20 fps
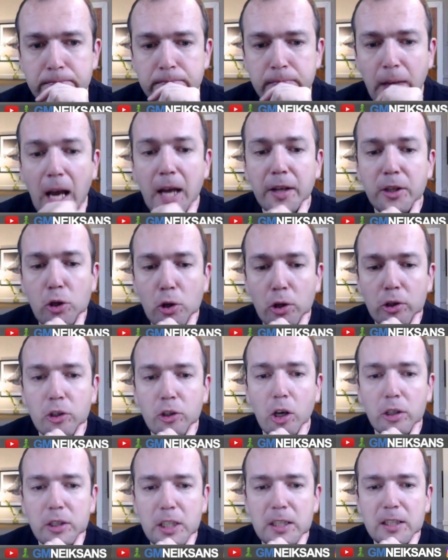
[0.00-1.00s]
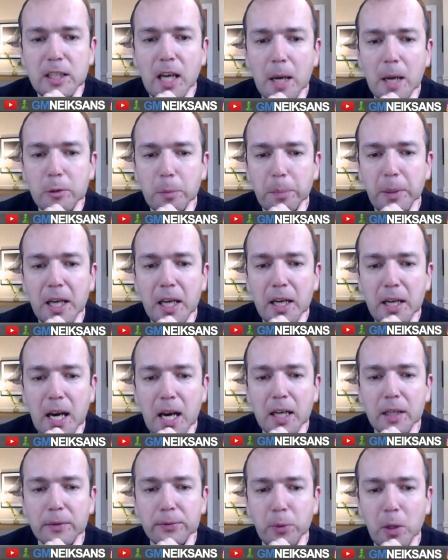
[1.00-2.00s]
and you're not in time to play
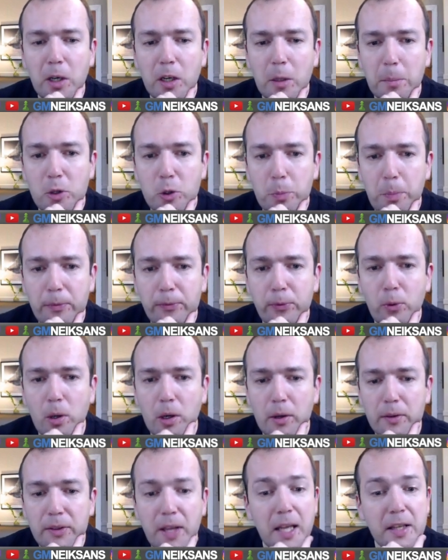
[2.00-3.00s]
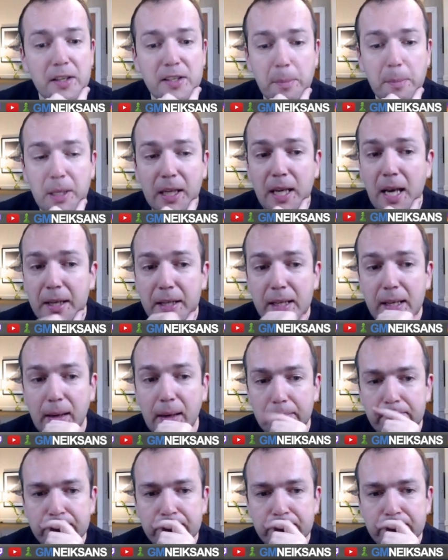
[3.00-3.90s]
knight f1 and bishop f4. That is the big idea.